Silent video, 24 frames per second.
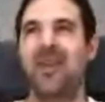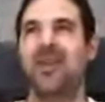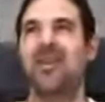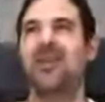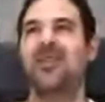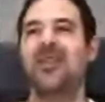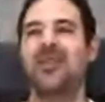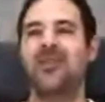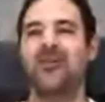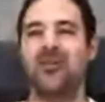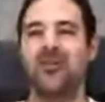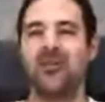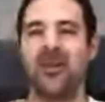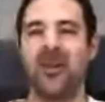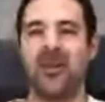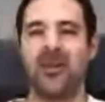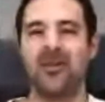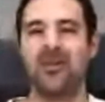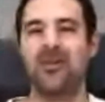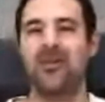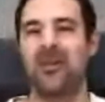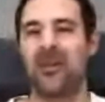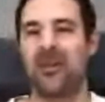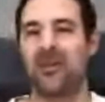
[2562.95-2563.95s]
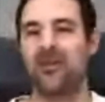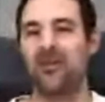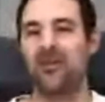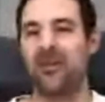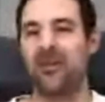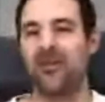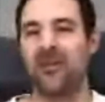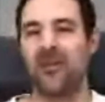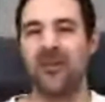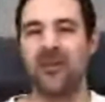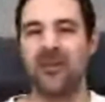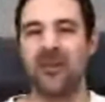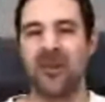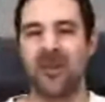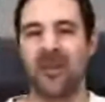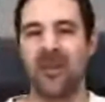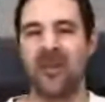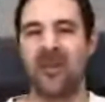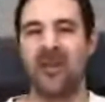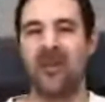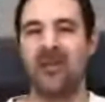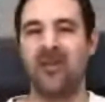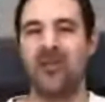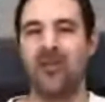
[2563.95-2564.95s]
And even better, you can revoke
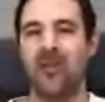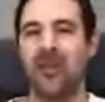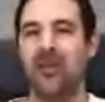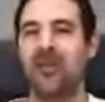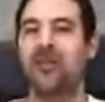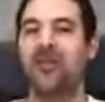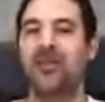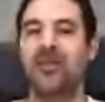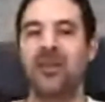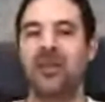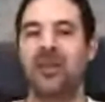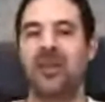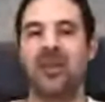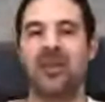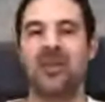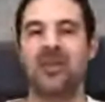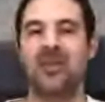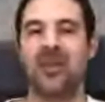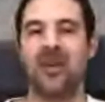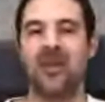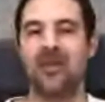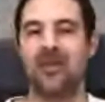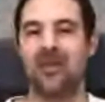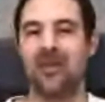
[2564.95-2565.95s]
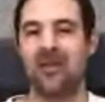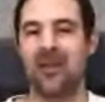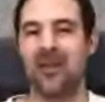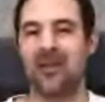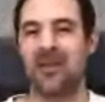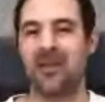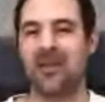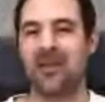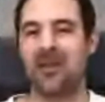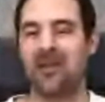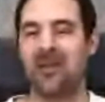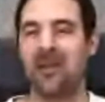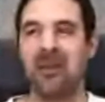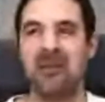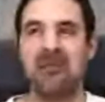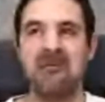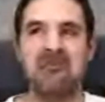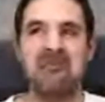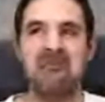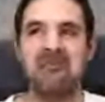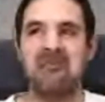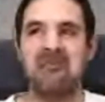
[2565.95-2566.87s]
when you think it's no longer necessary.